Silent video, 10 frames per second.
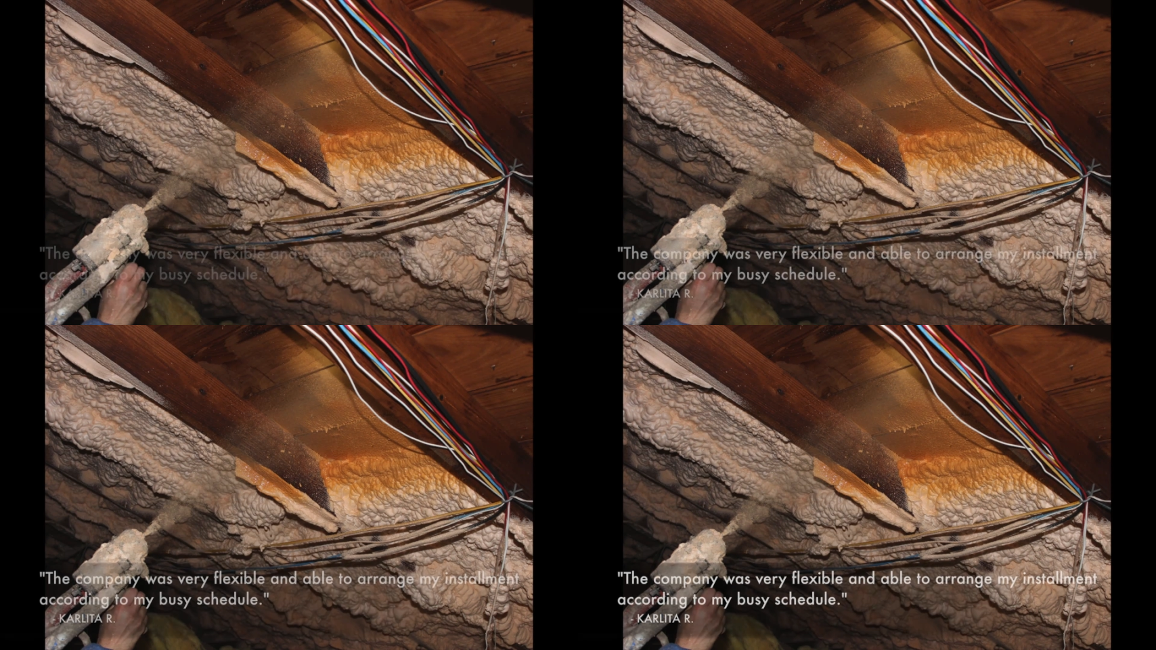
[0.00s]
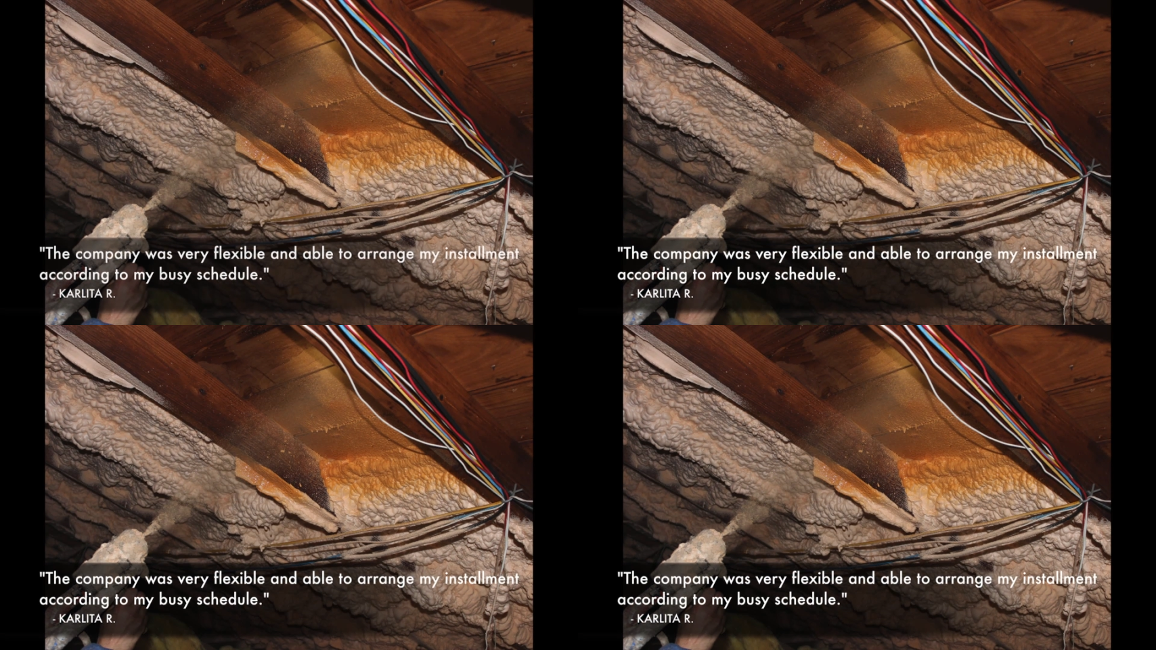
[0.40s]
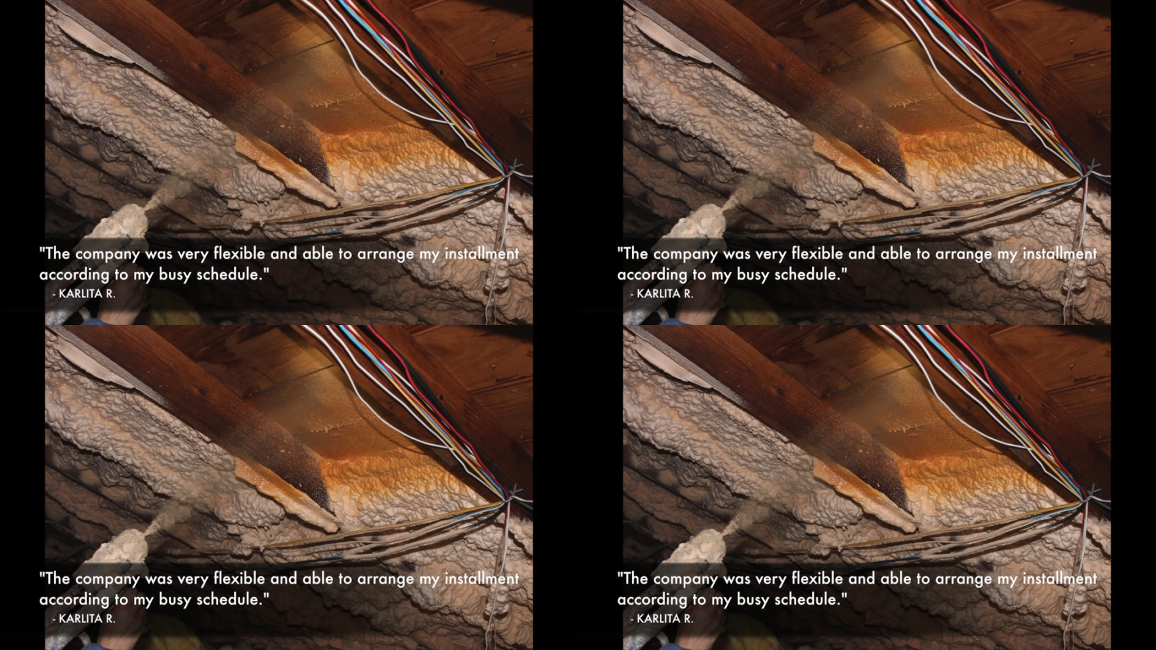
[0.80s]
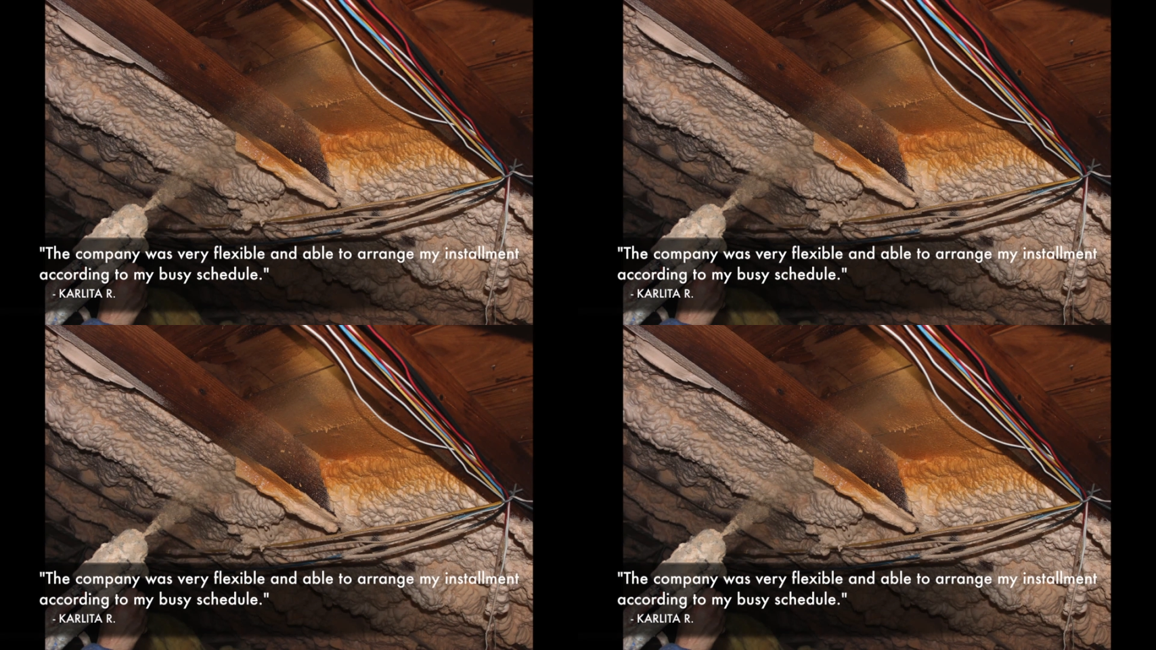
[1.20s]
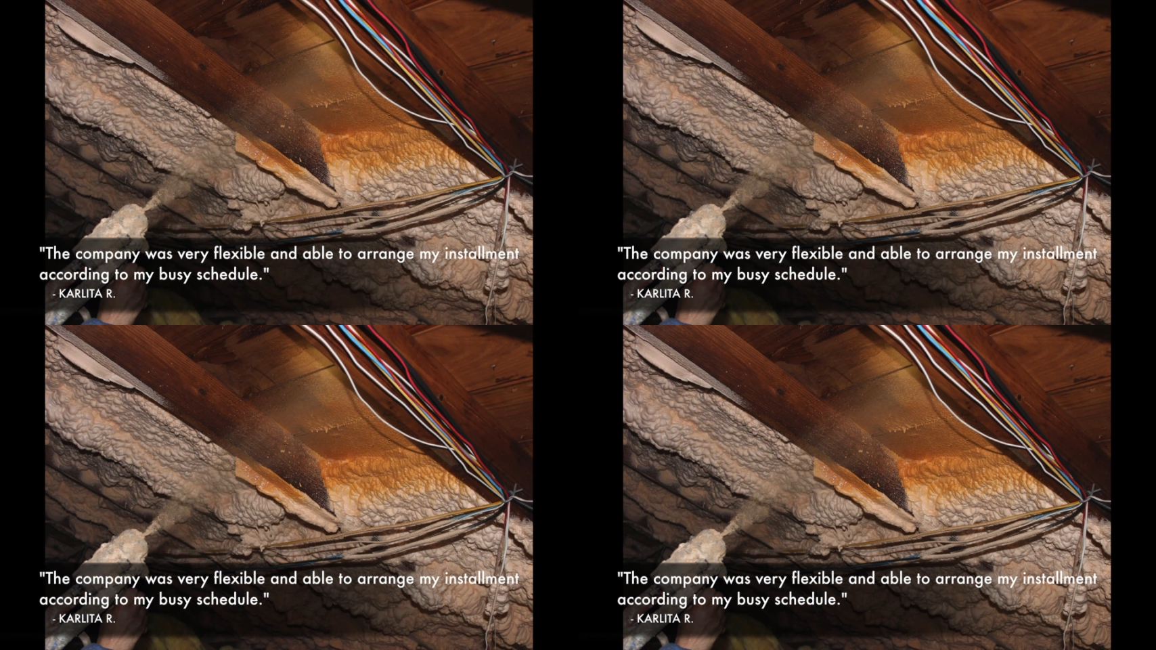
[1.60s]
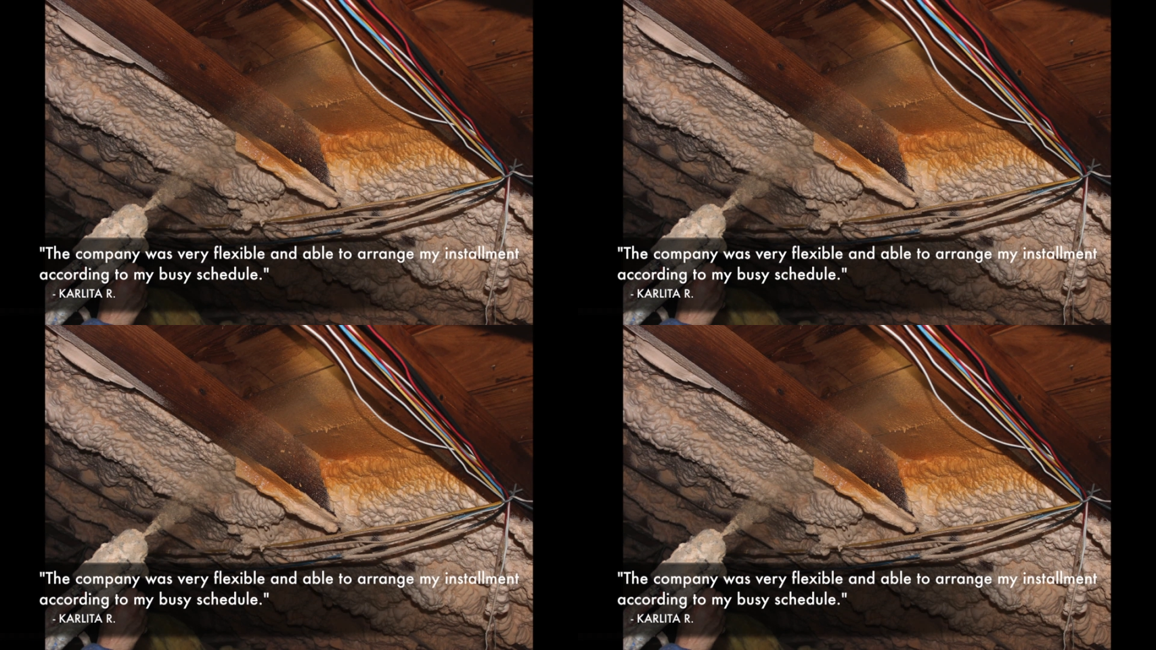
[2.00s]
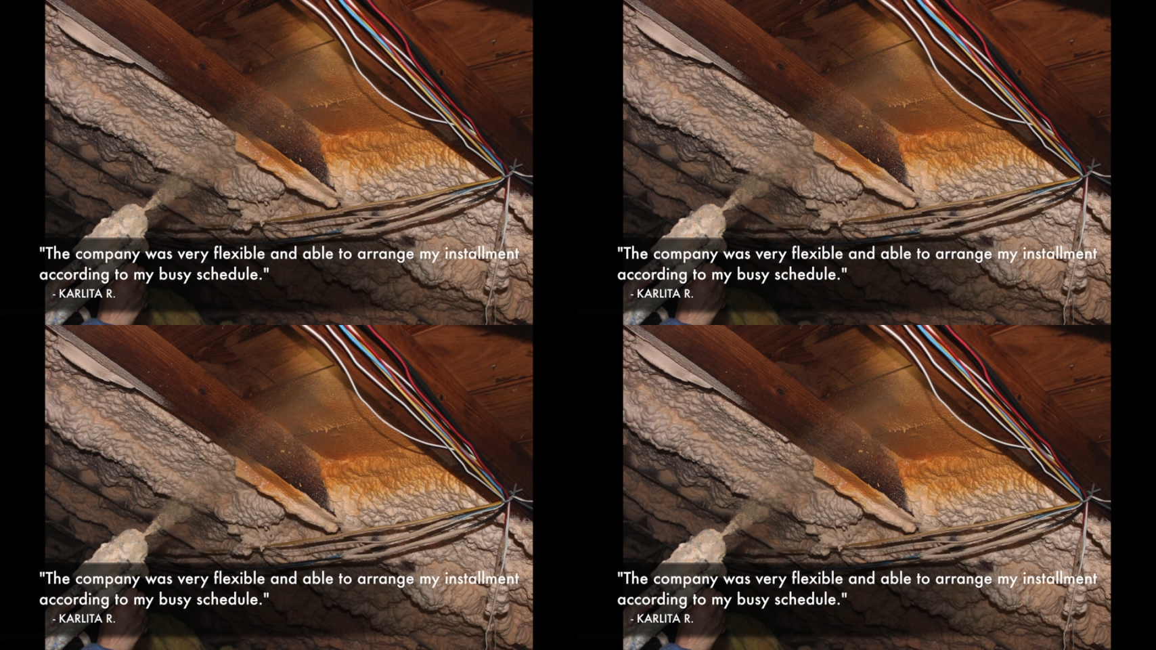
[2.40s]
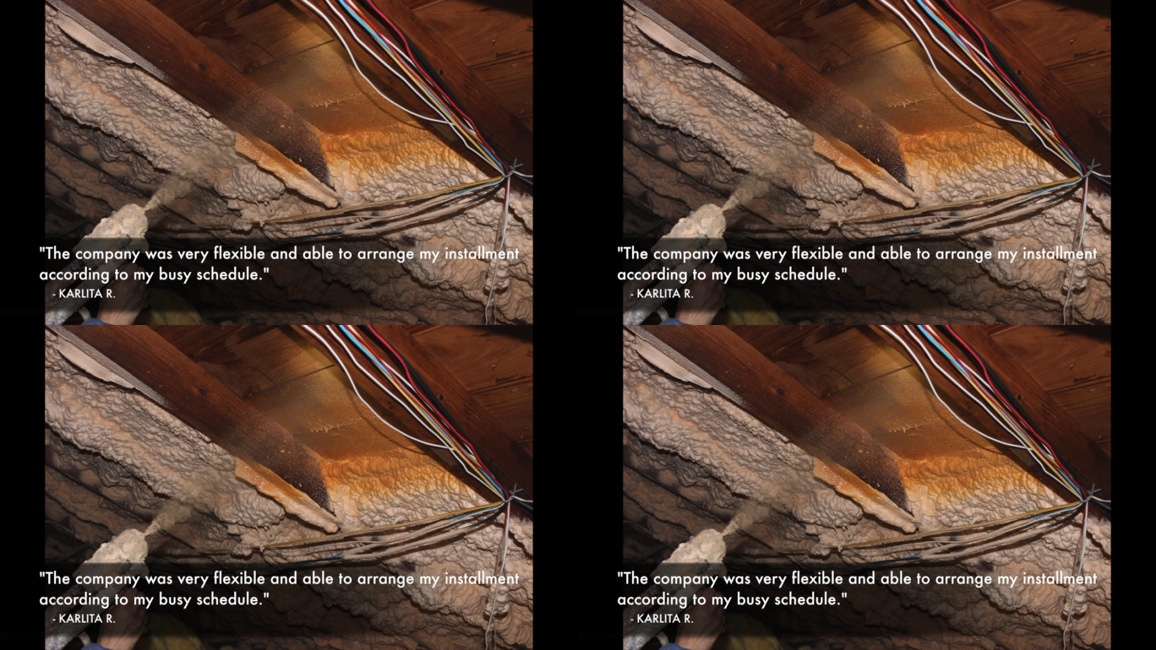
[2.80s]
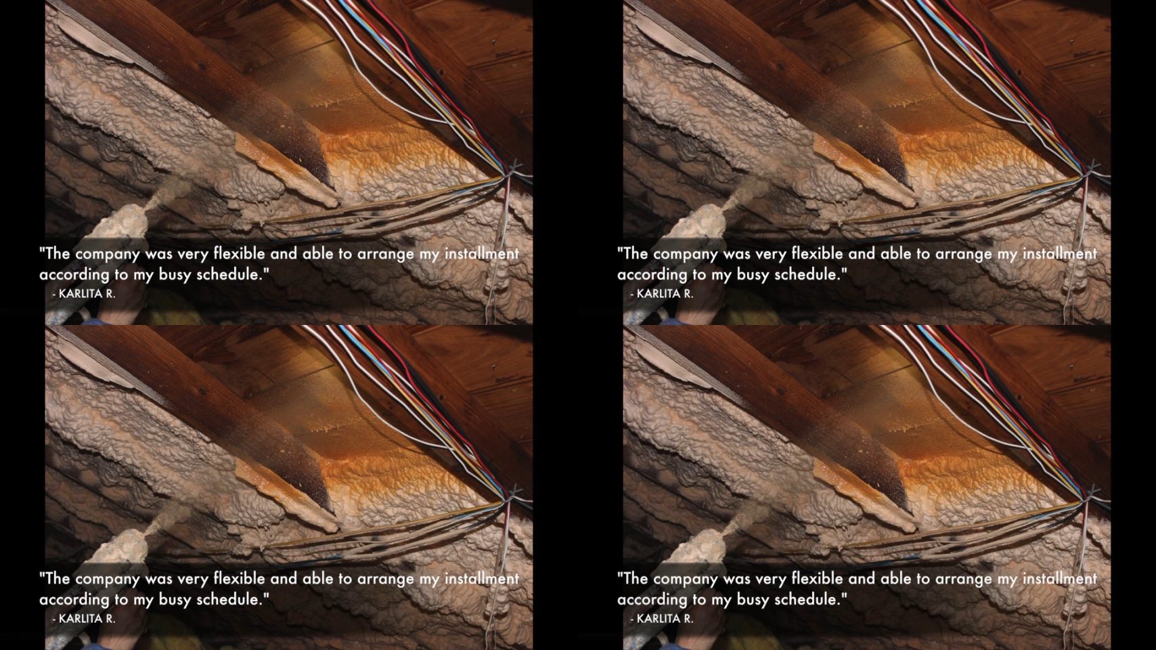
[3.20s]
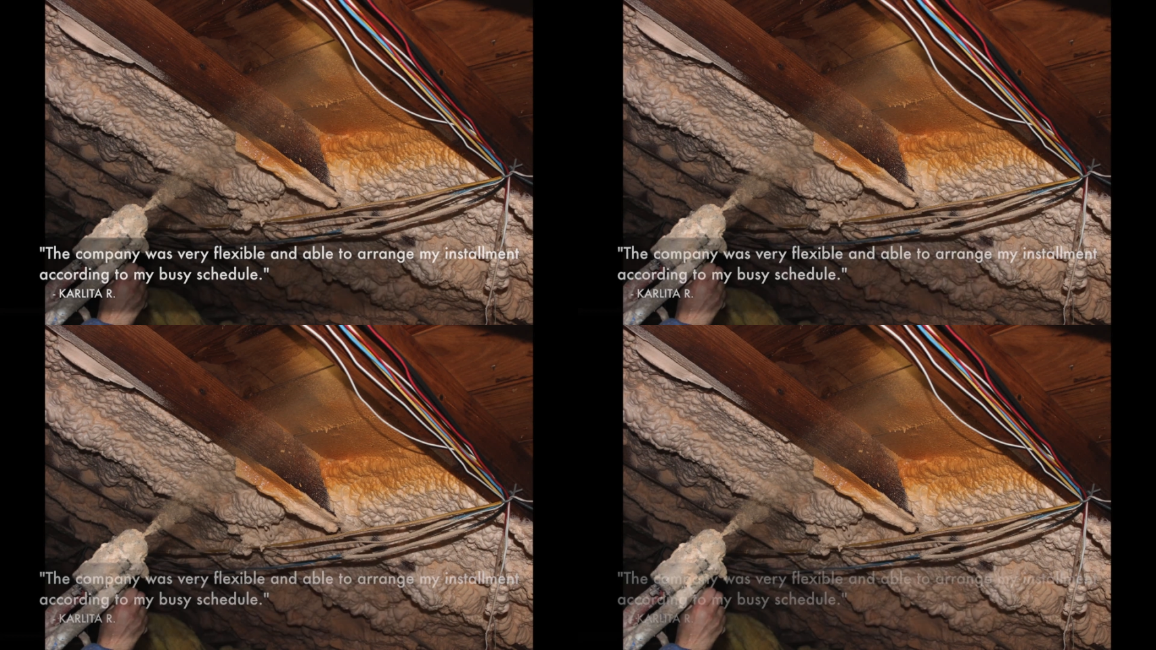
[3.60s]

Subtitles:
No face is visible, so there are no lips to read.